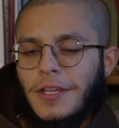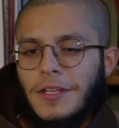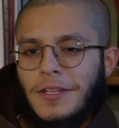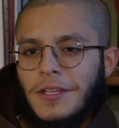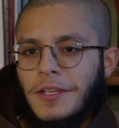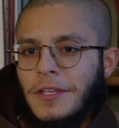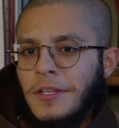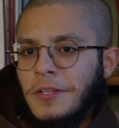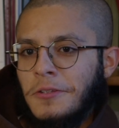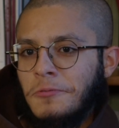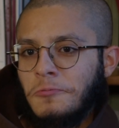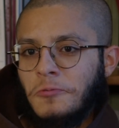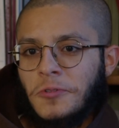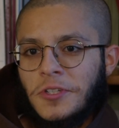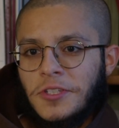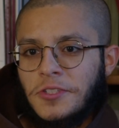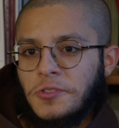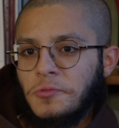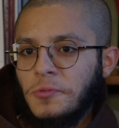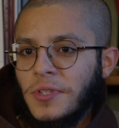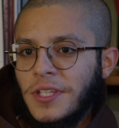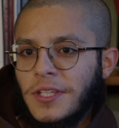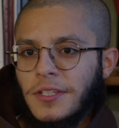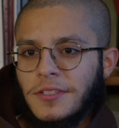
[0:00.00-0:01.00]
in
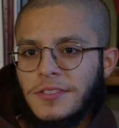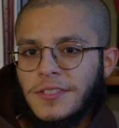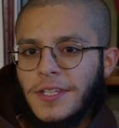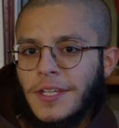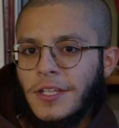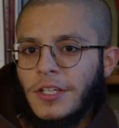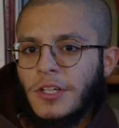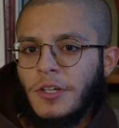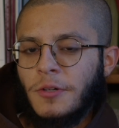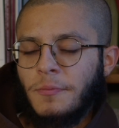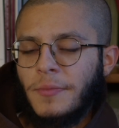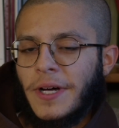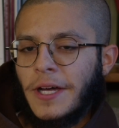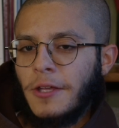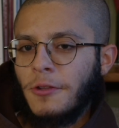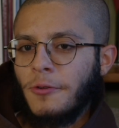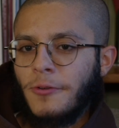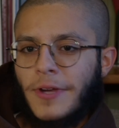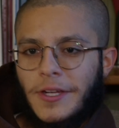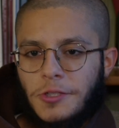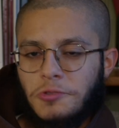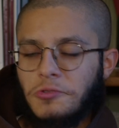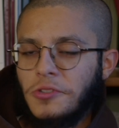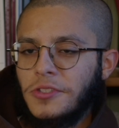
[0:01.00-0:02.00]
which we can take up either
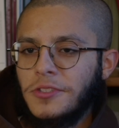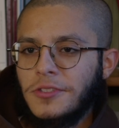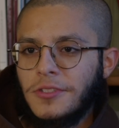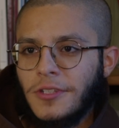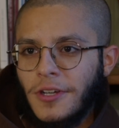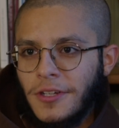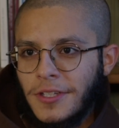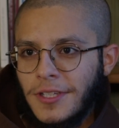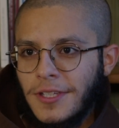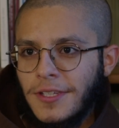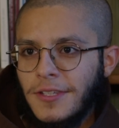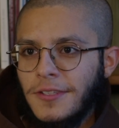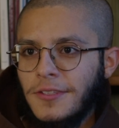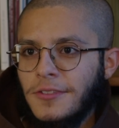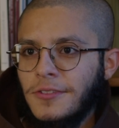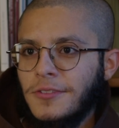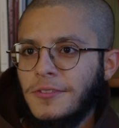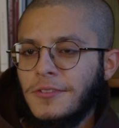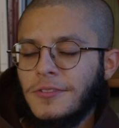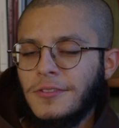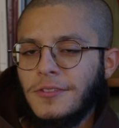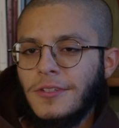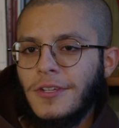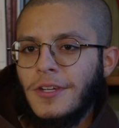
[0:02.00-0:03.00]
extra
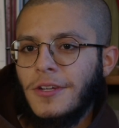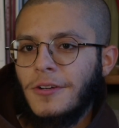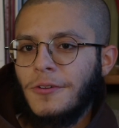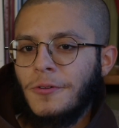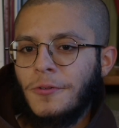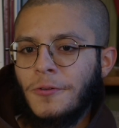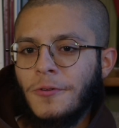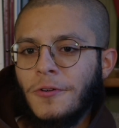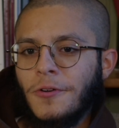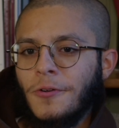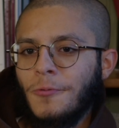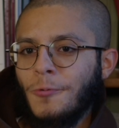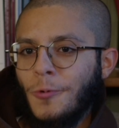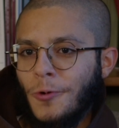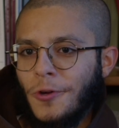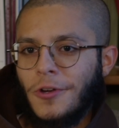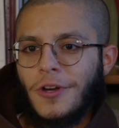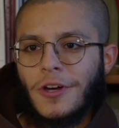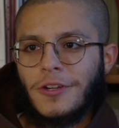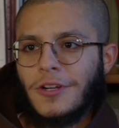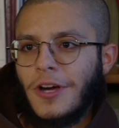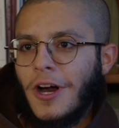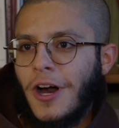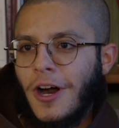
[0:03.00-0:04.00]
studies or work
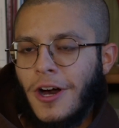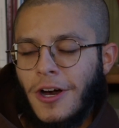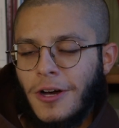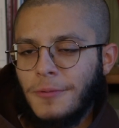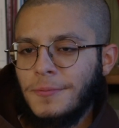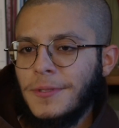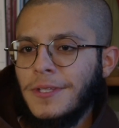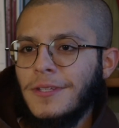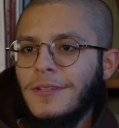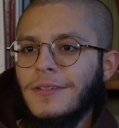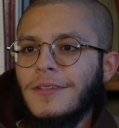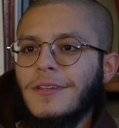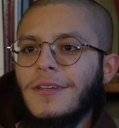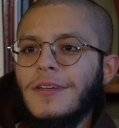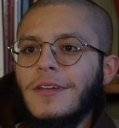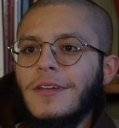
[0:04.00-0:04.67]
on a hobby.